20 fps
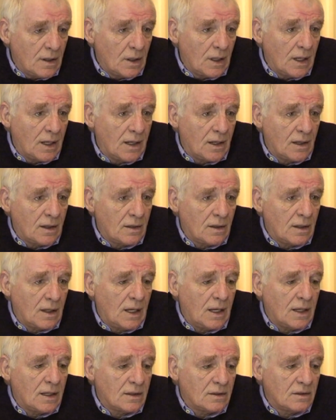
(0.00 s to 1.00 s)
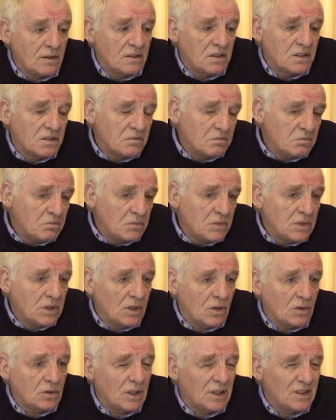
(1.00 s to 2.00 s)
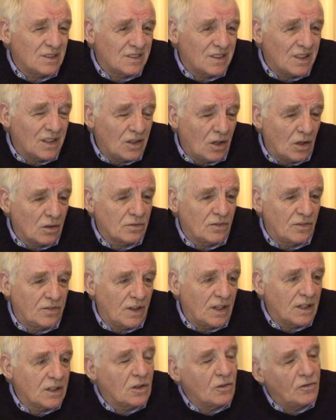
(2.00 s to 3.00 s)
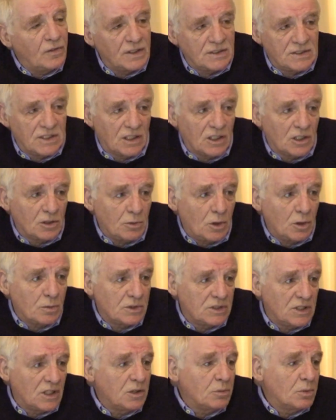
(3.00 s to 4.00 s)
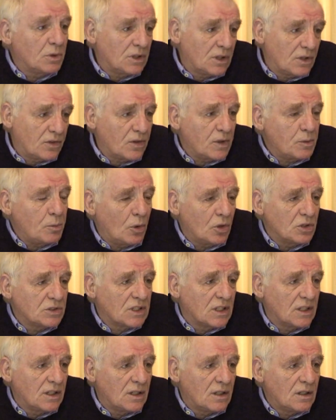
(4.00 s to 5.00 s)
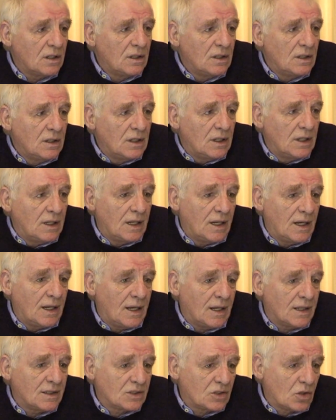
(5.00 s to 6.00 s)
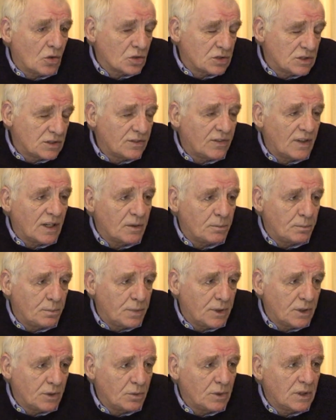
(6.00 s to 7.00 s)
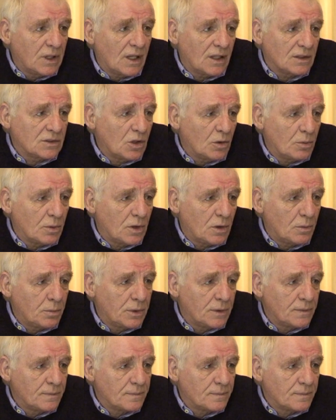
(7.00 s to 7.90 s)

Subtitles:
And they're not very convincing at the moment, City, but they're 3 points clear. And of course, it's a very big weekend coming up.